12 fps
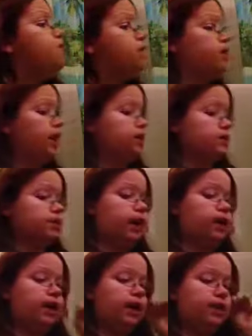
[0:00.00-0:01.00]
the
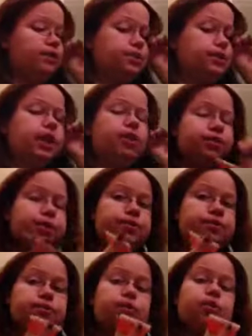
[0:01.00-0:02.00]
Sally Hansen Nail
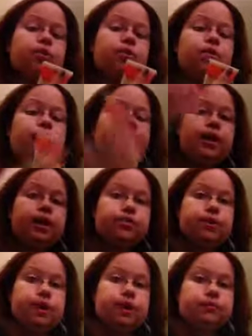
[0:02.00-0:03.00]
Cuticle Hand
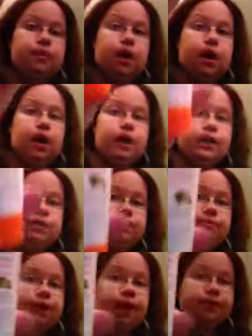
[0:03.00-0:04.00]
Cream, I give
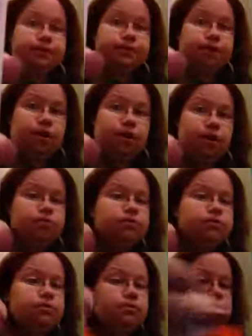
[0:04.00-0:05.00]
5
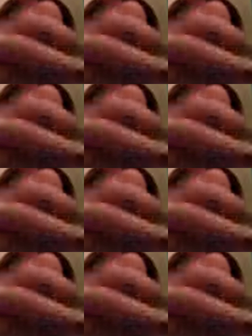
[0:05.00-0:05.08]
stars.